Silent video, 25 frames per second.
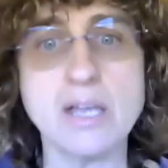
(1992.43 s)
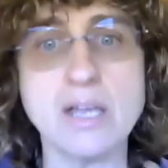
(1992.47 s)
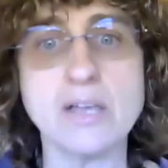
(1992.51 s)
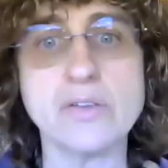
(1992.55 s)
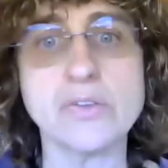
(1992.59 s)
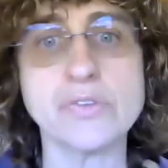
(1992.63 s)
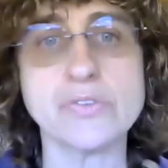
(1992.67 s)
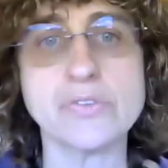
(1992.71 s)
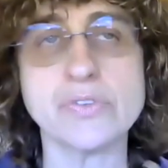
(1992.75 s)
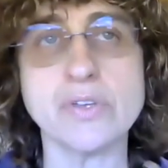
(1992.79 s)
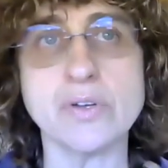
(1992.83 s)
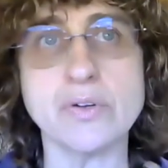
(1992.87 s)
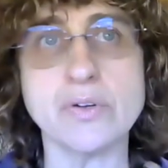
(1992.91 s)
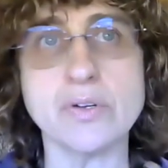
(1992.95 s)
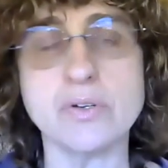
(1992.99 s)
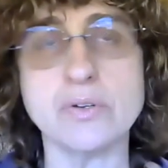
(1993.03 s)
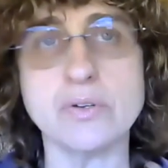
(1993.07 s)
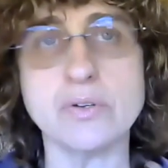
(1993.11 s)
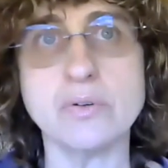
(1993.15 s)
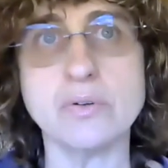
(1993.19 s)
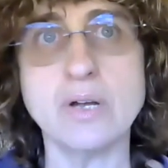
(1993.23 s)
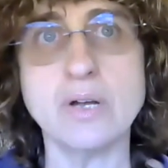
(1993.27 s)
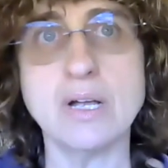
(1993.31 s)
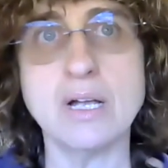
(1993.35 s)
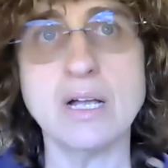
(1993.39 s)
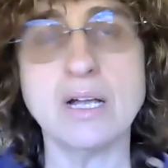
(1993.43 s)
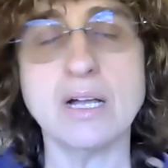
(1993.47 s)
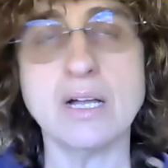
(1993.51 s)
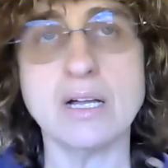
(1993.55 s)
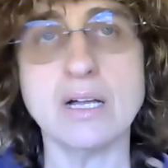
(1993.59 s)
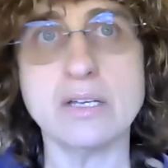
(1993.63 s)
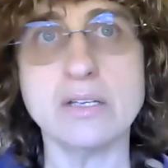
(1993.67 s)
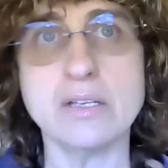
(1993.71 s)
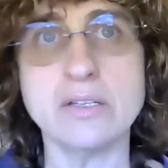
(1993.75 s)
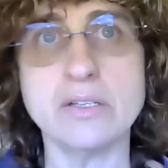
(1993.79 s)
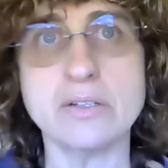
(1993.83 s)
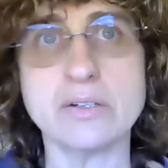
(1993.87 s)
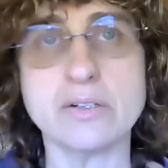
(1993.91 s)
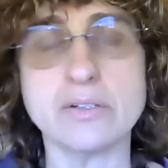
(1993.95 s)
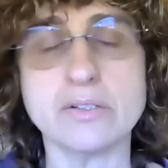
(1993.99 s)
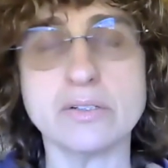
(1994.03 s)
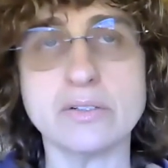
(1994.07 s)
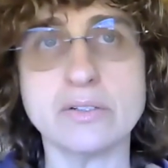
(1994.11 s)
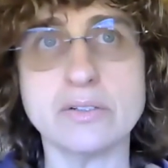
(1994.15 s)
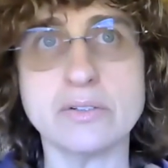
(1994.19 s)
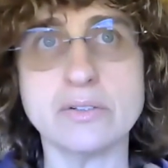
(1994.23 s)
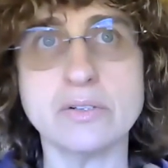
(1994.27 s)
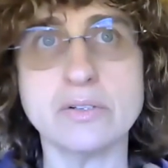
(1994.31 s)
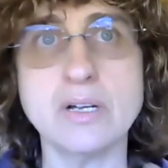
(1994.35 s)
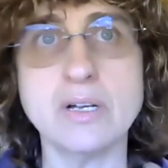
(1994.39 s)
So, you
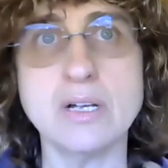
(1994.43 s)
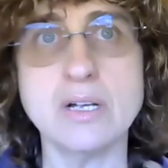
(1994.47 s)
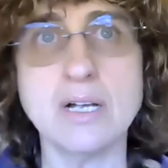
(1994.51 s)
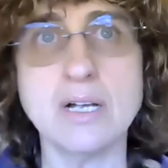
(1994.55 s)
know,